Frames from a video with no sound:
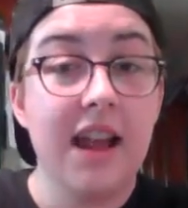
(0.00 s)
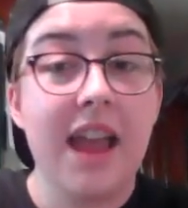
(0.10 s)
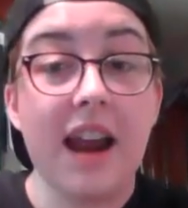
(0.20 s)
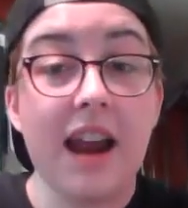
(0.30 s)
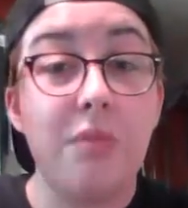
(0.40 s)

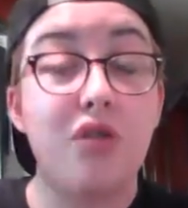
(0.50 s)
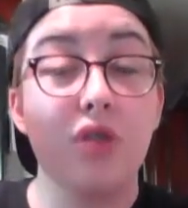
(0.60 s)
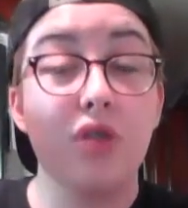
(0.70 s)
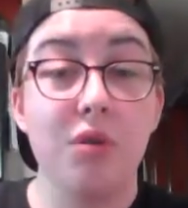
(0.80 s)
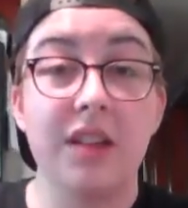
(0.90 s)
And I'm
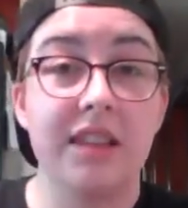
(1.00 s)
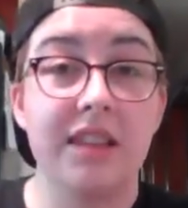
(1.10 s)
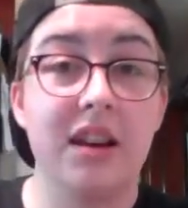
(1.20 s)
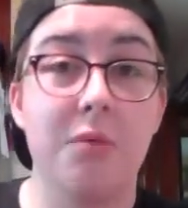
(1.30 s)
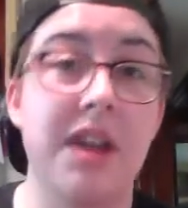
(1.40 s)
so glad
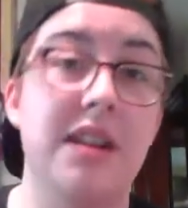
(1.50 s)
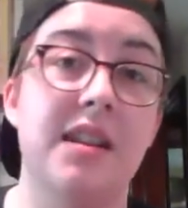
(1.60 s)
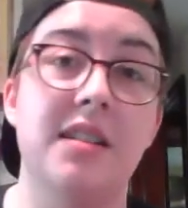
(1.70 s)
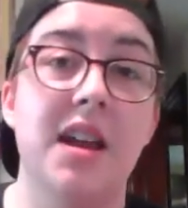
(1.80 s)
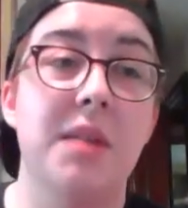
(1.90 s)
that I waited,